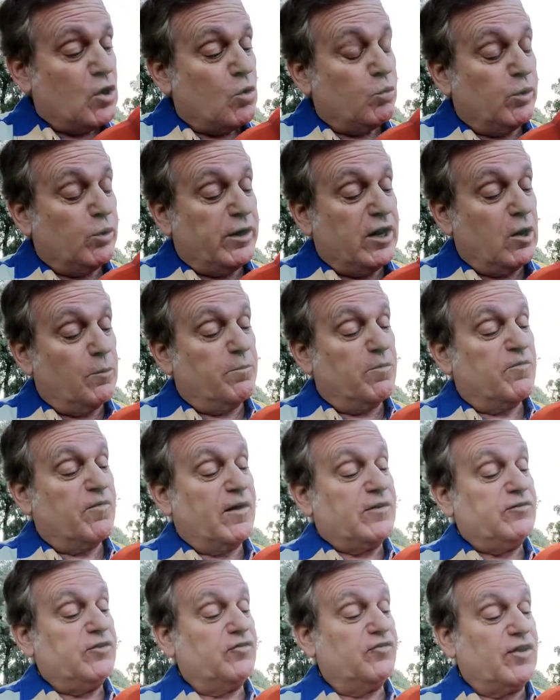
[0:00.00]
Would it help if I
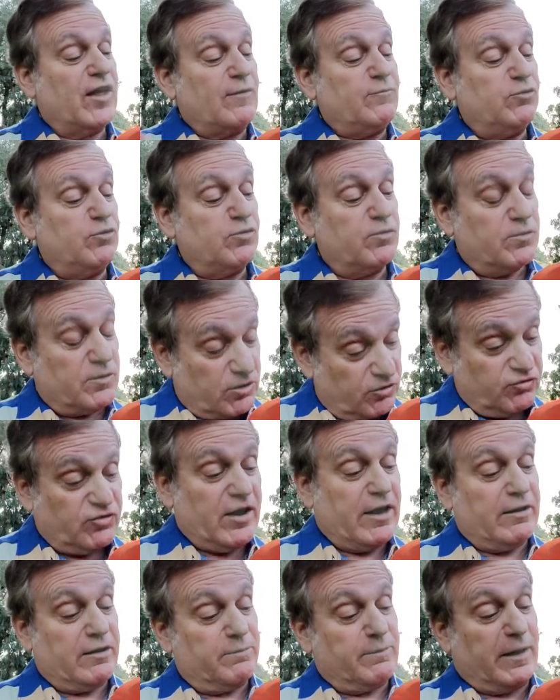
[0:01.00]
just have you
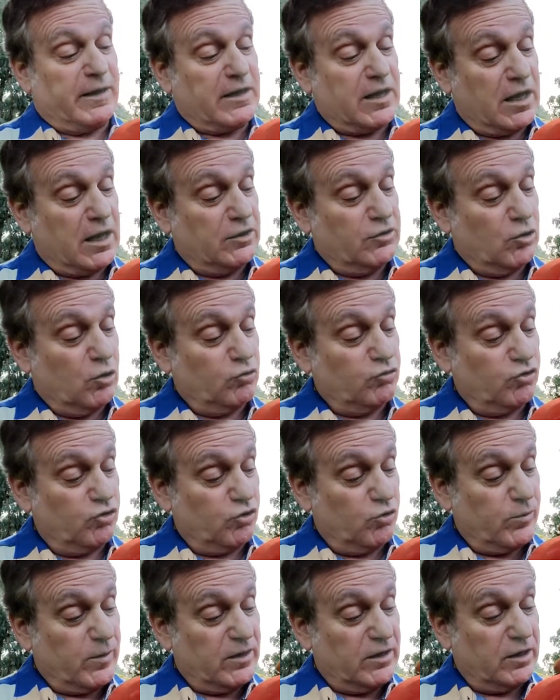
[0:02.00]
stay out at my condo till
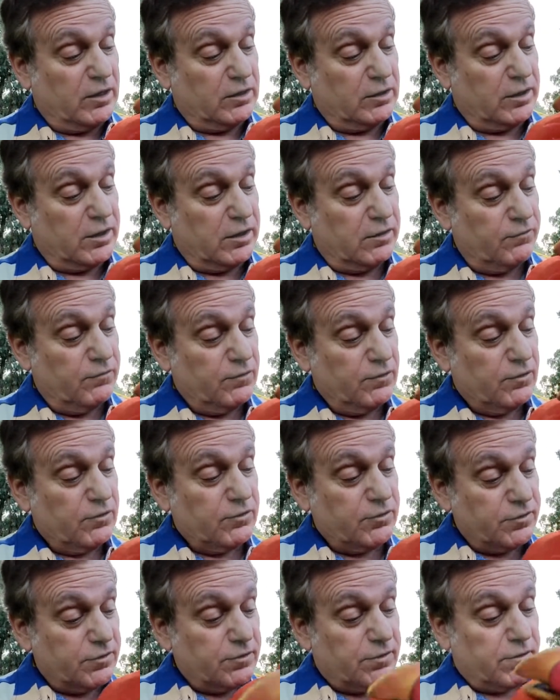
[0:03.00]
you're ready to leave?
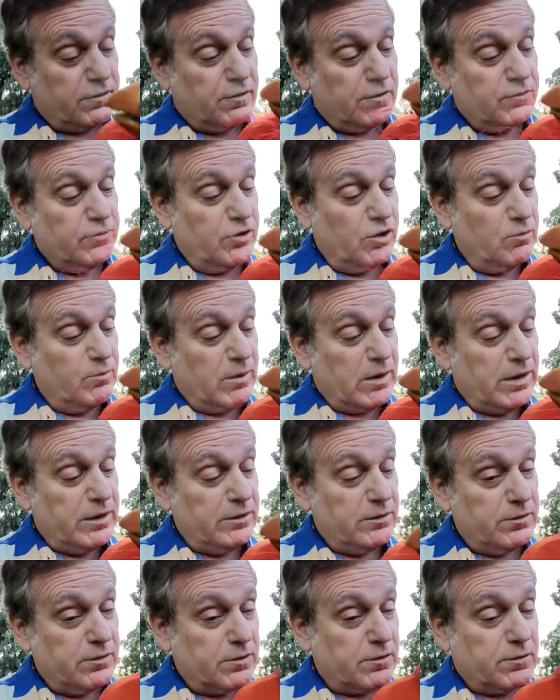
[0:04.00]
Sure. You don't mind?
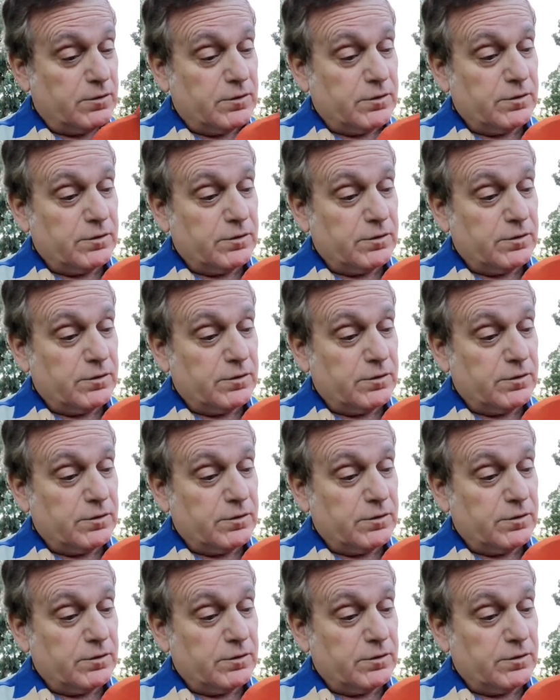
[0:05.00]
No.